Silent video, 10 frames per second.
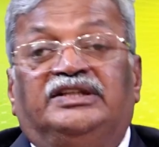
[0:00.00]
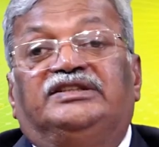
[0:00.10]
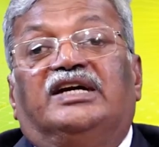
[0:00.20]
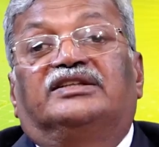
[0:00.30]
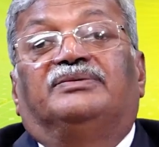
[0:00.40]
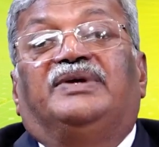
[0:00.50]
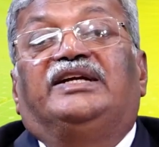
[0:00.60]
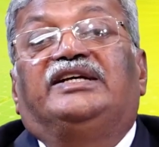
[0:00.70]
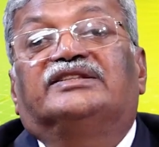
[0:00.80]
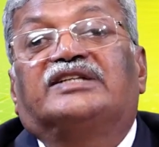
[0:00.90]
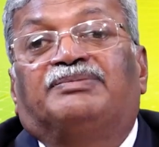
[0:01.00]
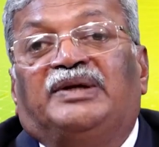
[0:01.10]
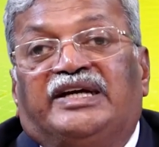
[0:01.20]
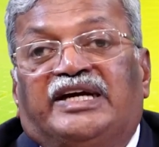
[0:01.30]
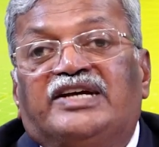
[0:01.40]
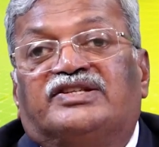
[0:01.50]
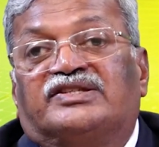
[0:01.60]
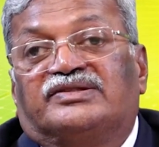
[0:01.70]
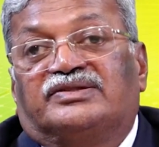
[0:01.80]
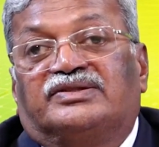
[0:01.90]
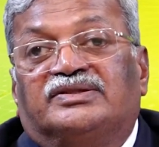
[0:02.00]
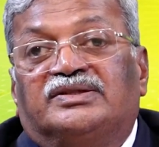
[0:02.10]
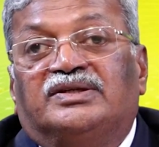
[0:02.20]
these are the various applications.